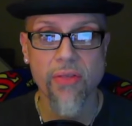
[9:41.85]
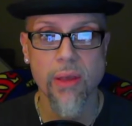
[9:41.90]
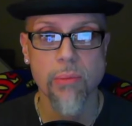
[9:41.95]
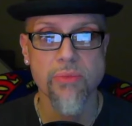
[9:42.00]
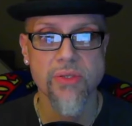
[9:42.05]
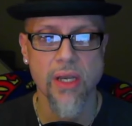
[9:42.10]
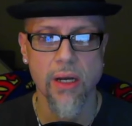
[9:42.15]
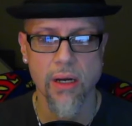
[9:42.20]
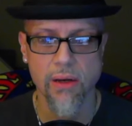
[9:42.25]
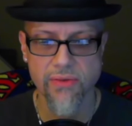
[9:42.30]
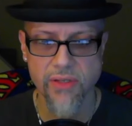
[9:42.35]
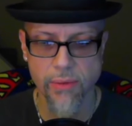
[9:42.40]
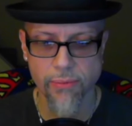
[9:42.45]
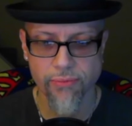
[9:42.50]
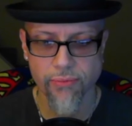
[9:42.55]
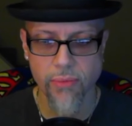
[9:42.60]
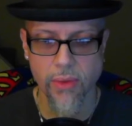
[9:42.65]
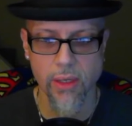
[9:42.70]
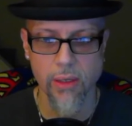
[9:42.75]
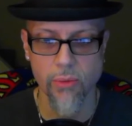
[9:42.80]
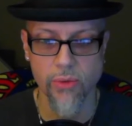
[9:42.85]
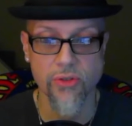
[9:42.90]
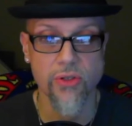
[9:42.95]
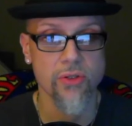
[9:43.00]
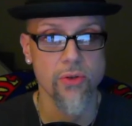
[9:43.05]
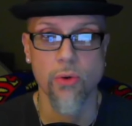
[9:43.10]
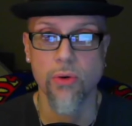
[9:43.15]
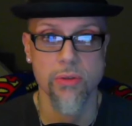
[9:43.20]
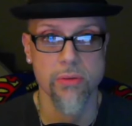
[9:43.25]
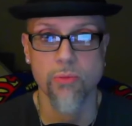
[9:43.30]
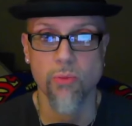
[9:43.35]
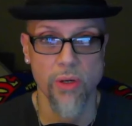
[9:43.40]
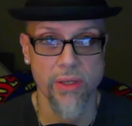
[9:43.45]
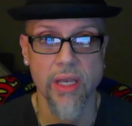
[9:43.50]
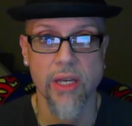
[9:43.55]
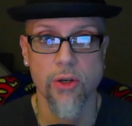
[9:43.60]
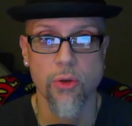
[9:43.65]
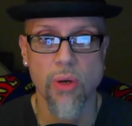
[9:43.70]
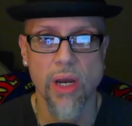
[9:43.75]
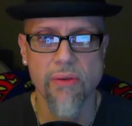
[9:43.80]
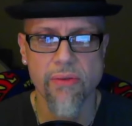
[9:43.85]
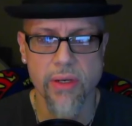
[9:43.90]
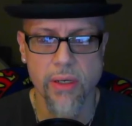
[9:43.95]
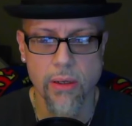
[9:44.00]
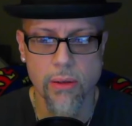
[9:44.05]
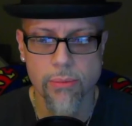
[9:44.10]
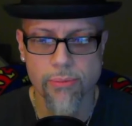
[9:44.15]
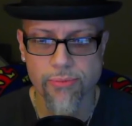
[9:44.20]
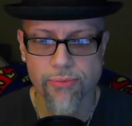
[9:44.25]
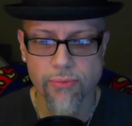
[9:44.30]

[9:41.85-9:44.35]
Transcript: themselves, which is, of course, what they do every year.